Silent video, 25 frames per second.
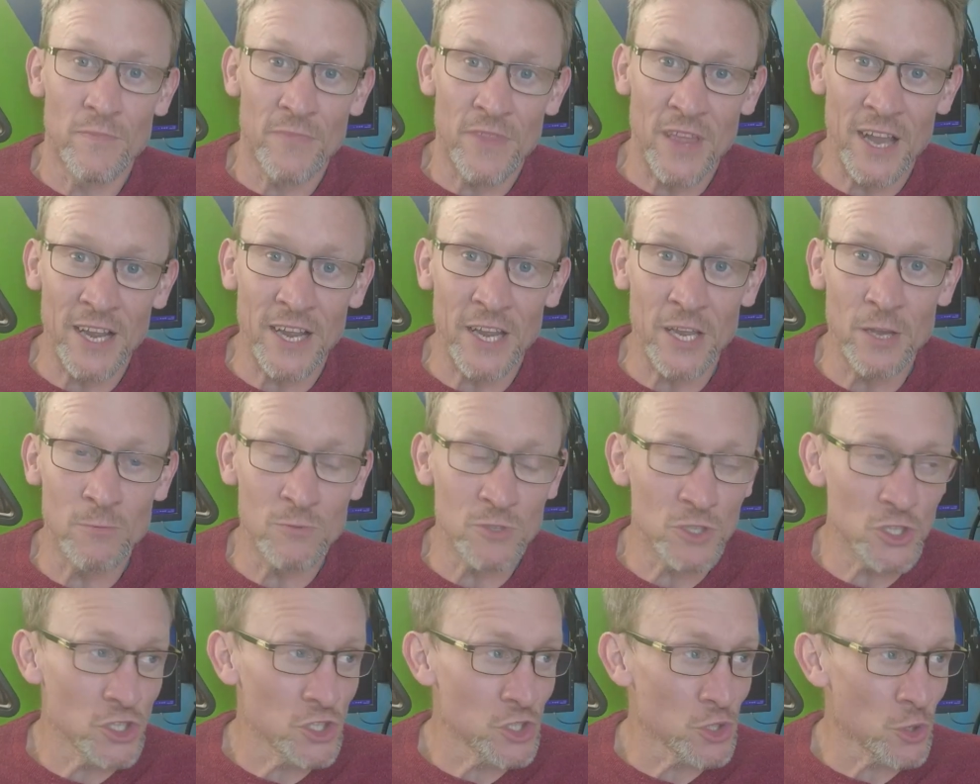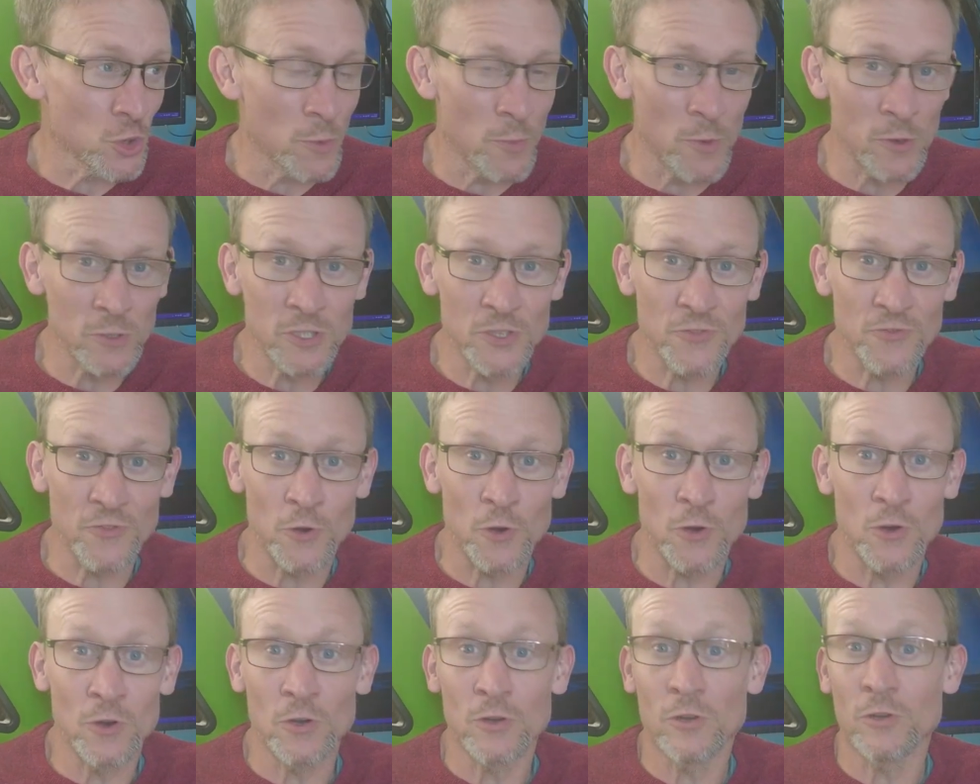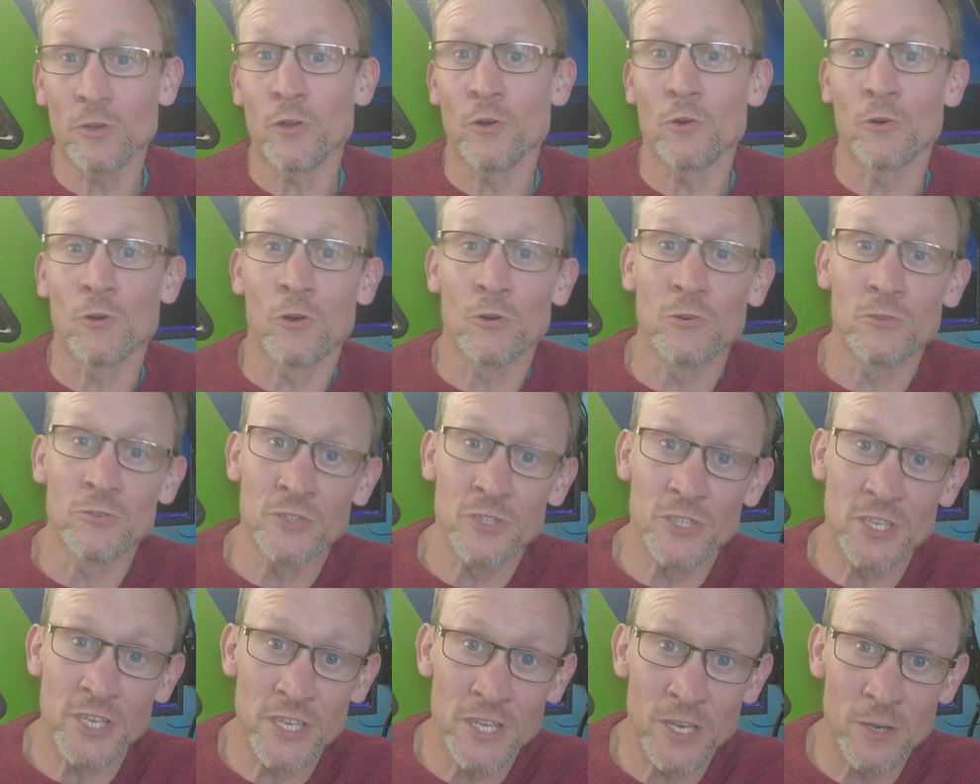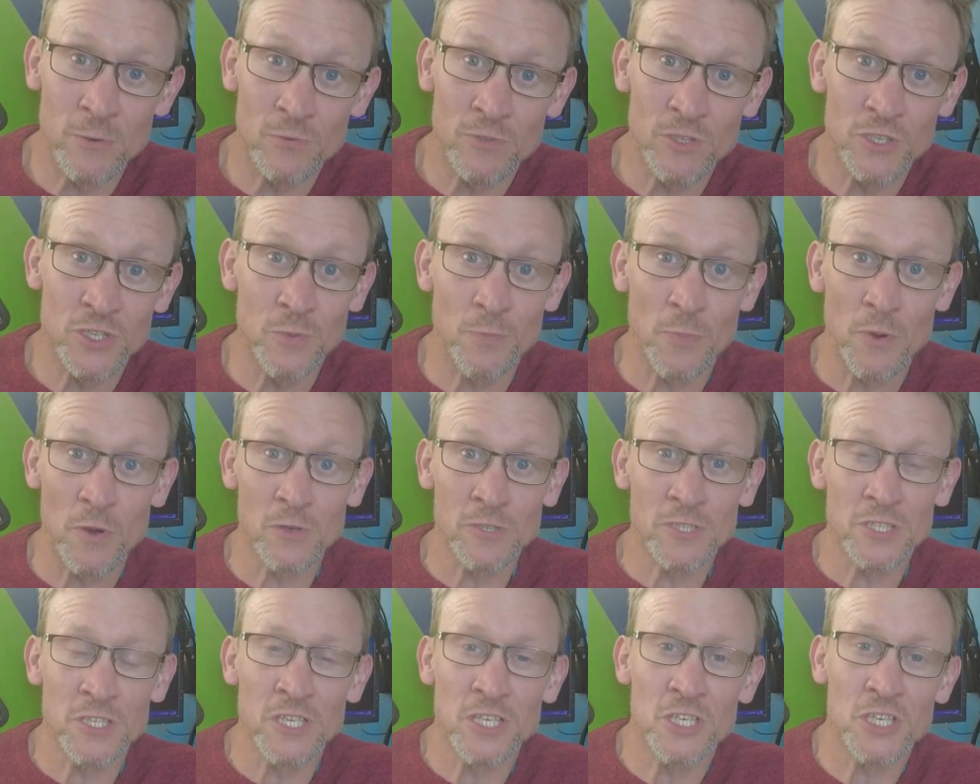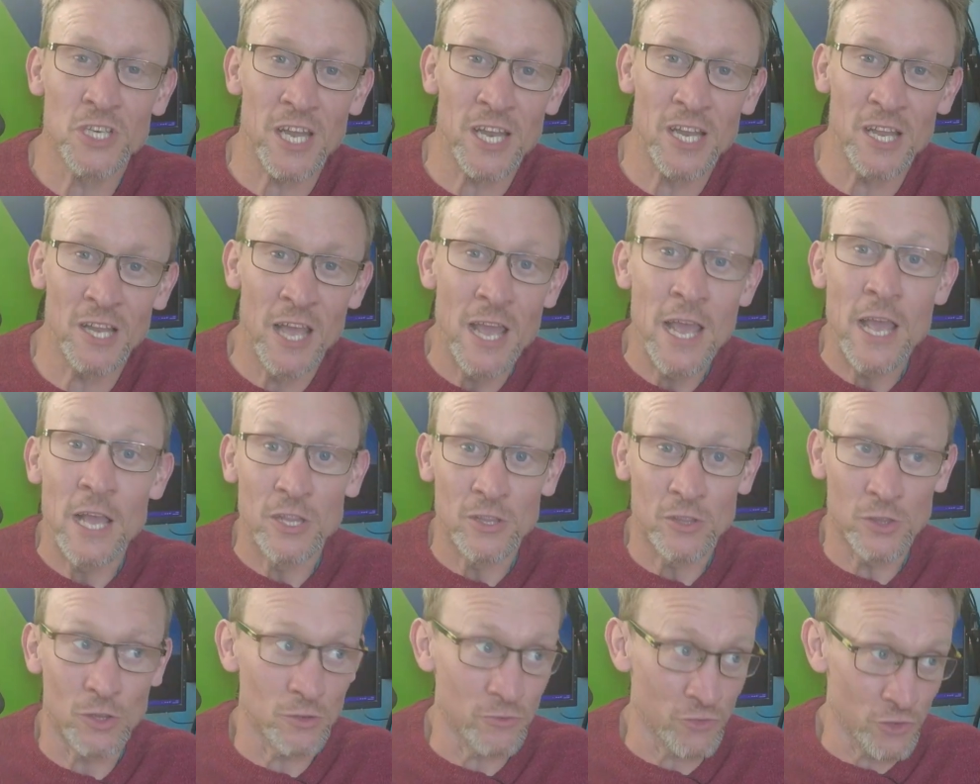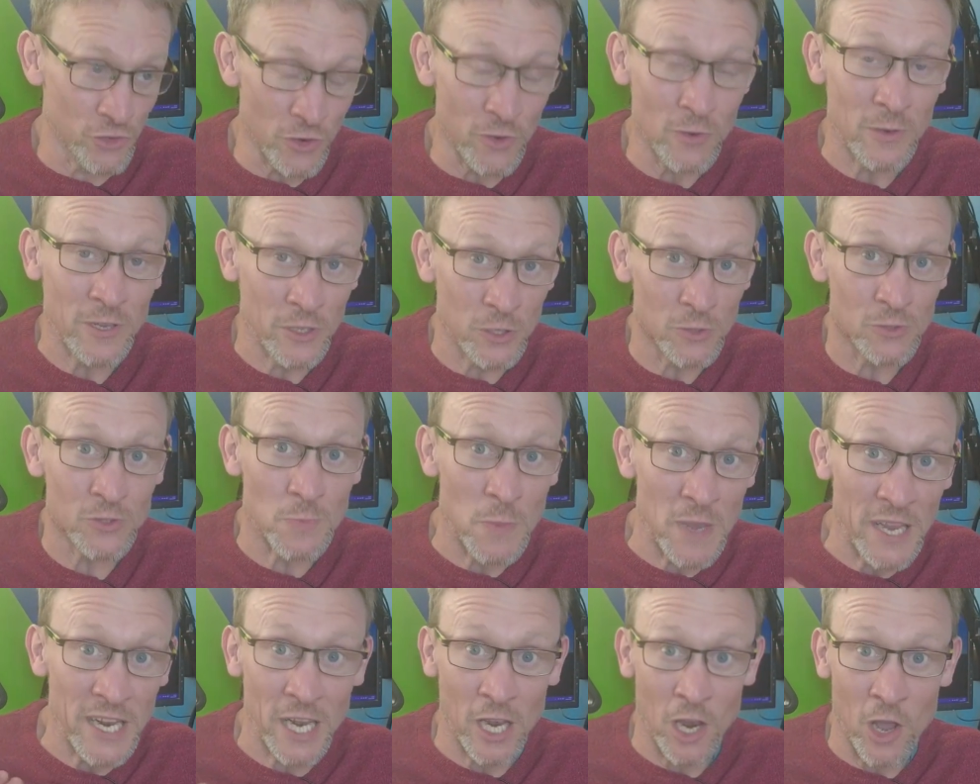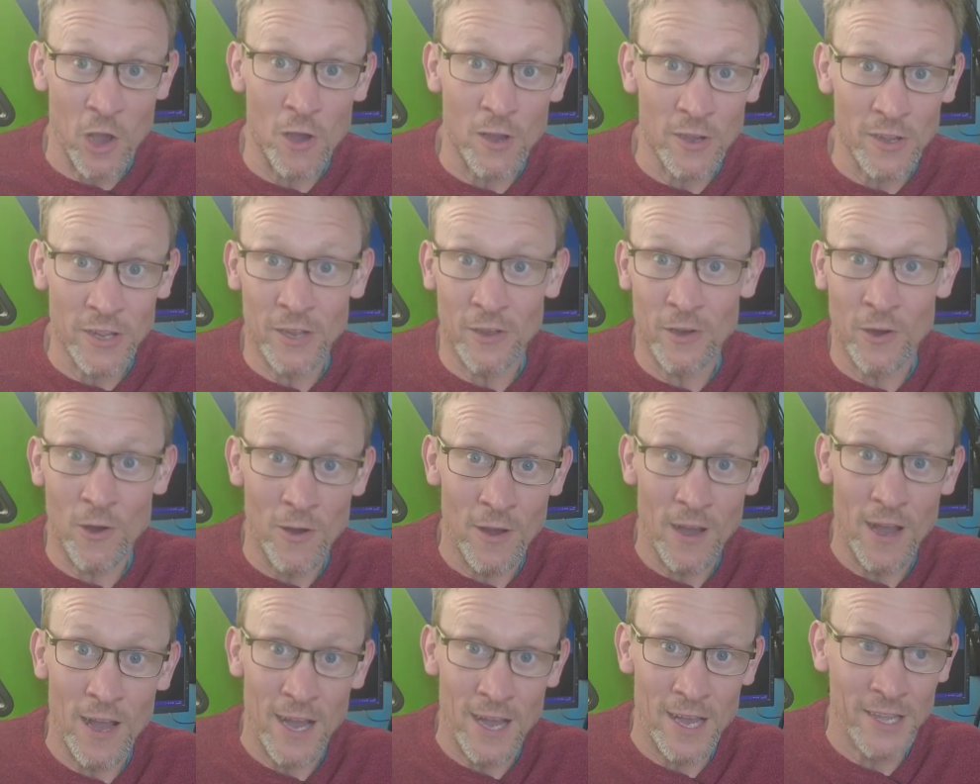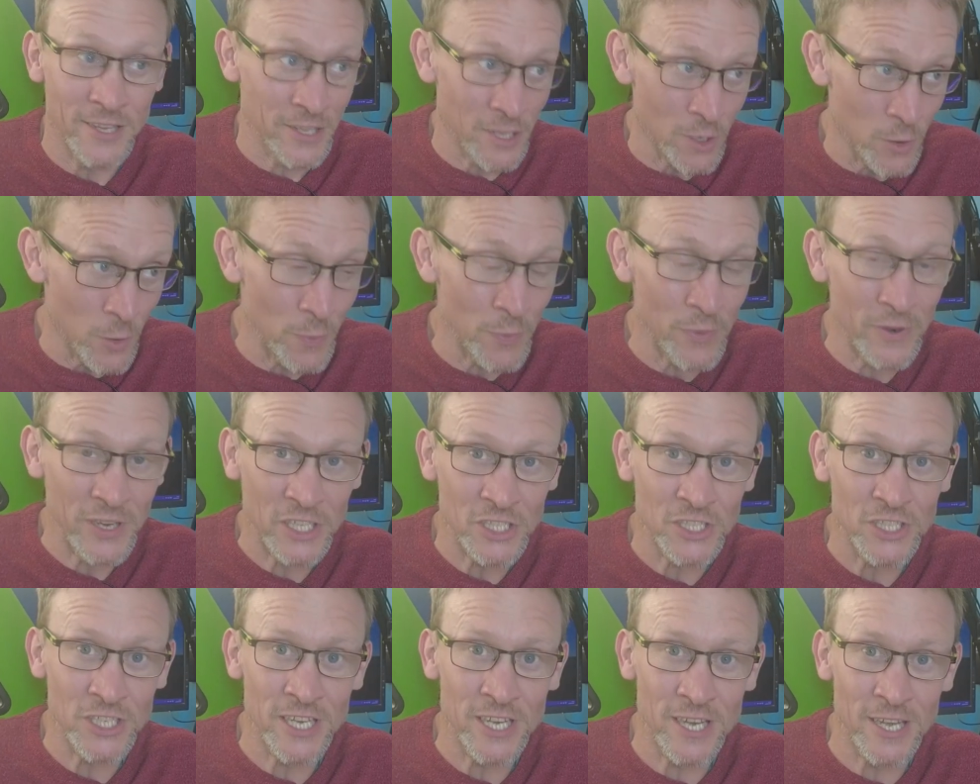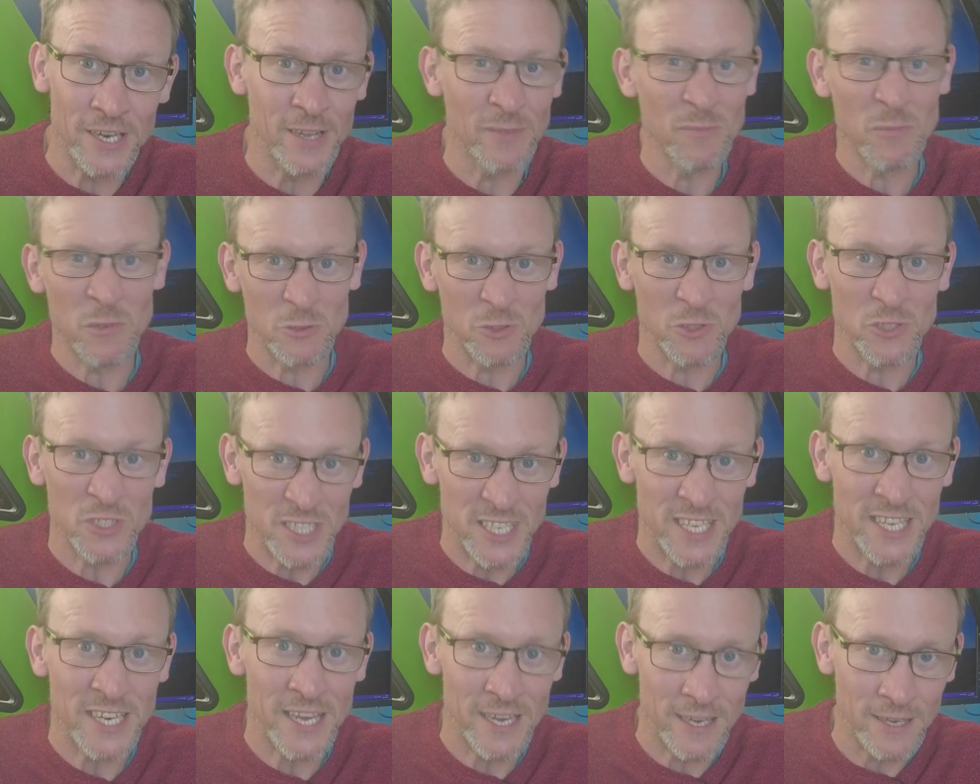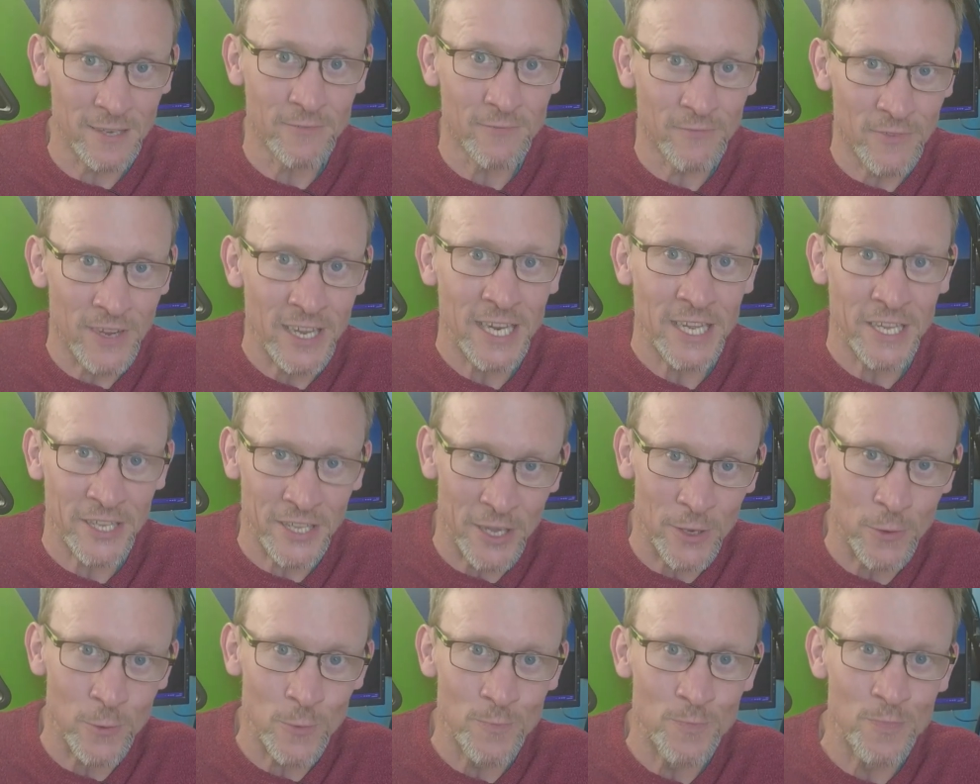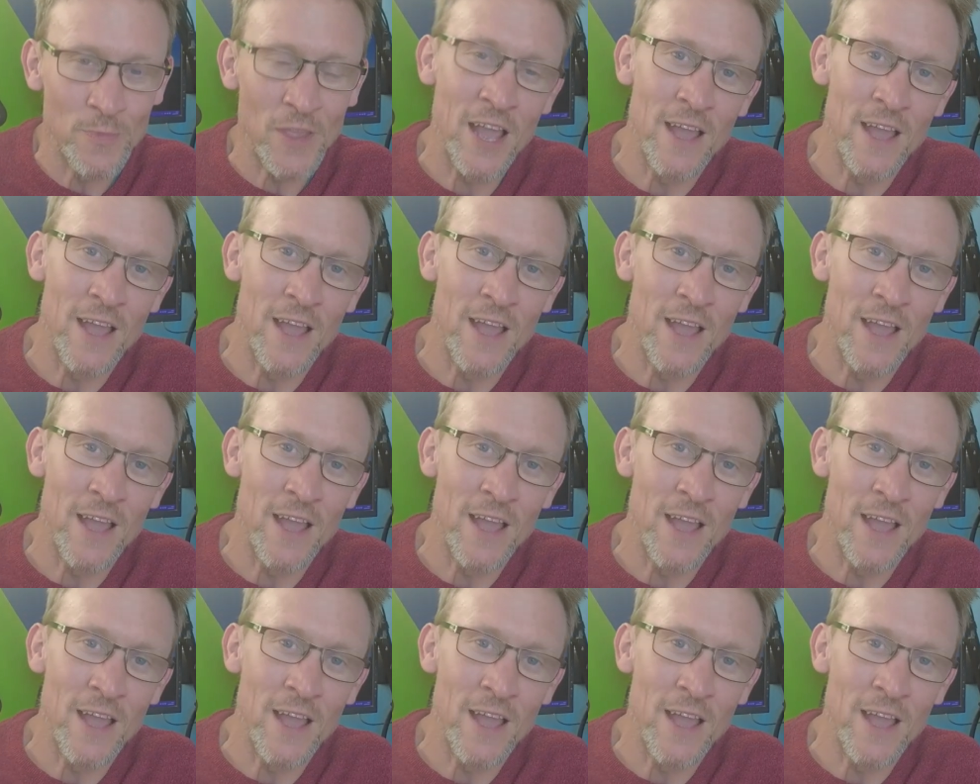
thank you so much for your continued support to the channel truly does mean a lot, you know. I do appreciate it, and I'm not just saying that, I really do.